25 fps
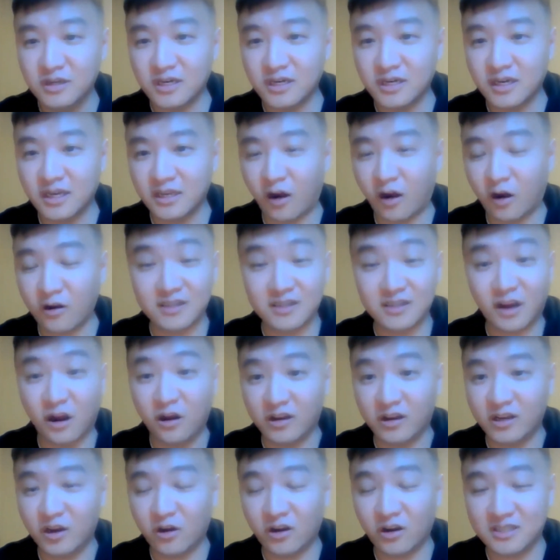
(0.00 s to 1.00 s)
an
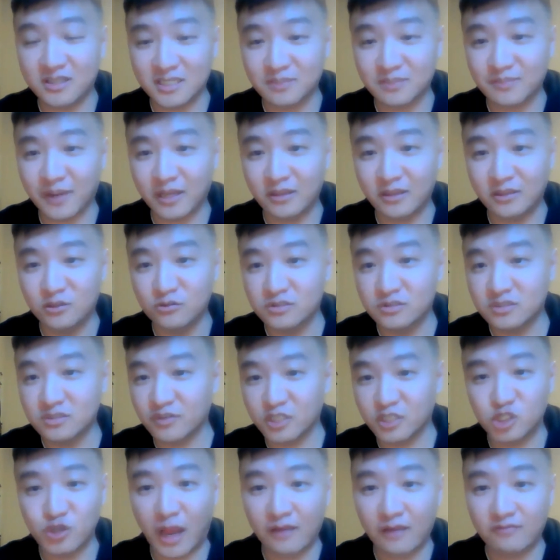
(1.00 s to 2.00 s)
architect might use
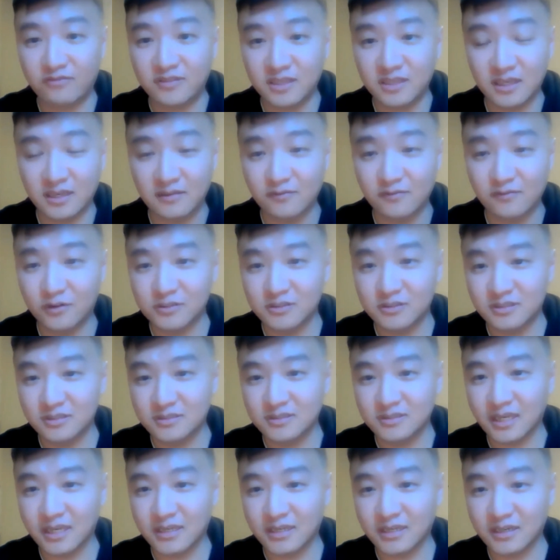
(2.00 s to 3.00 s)
for drafting
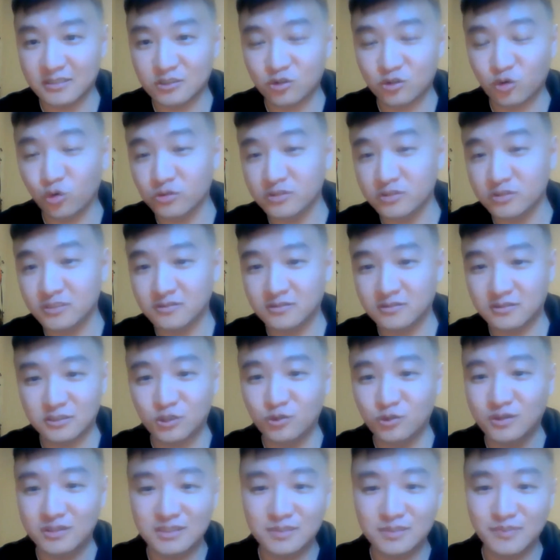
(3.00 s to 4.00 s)
versus like a school
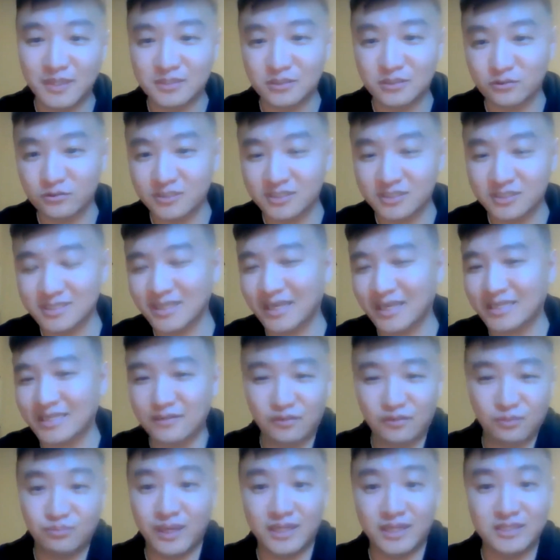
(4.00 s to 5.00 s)
student's pencils, just like
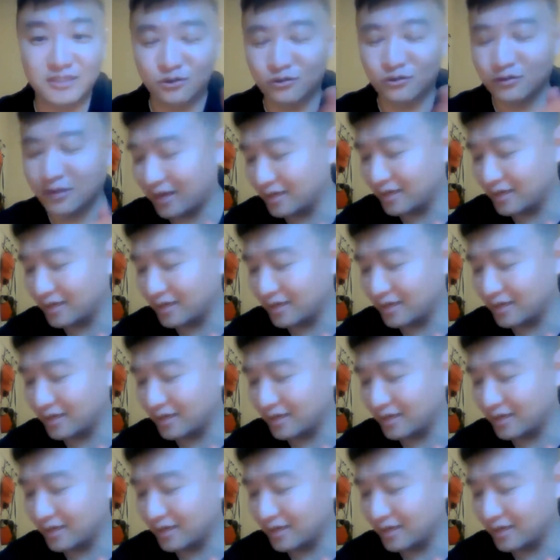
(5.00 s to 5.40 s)
different pencil